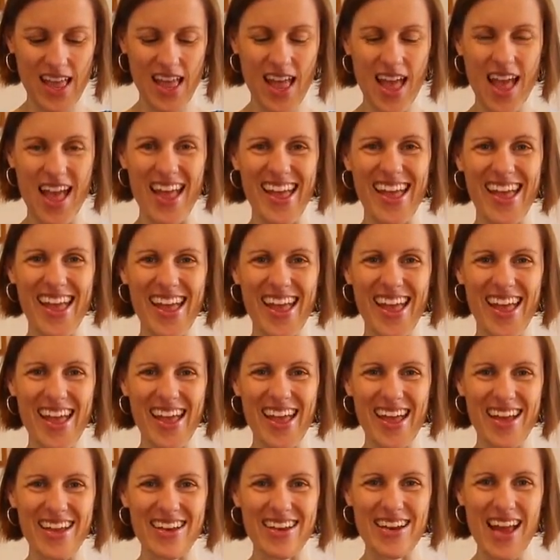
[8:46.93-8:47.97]

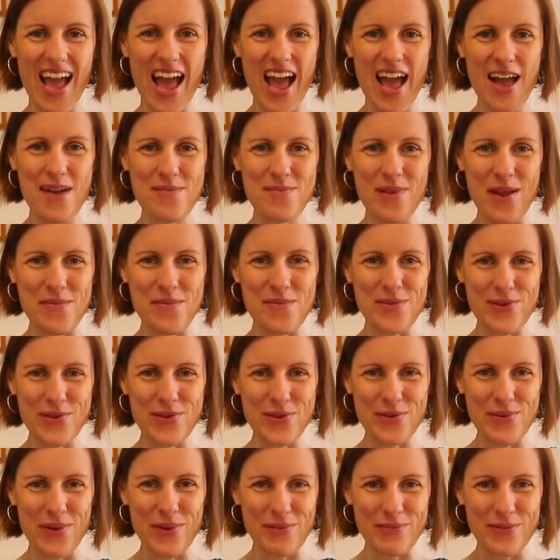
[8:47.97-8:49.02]
and up, and we'll
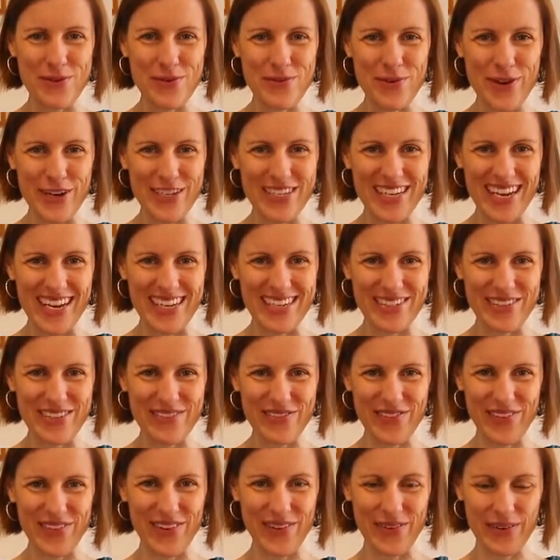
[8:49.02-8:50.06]
do one more
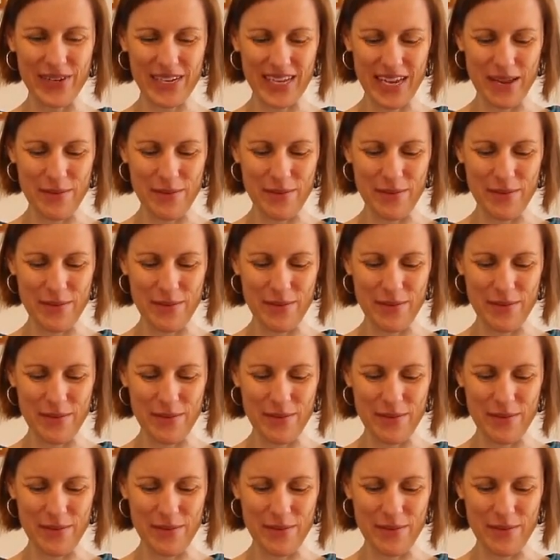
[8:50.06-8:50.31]
rotation forward.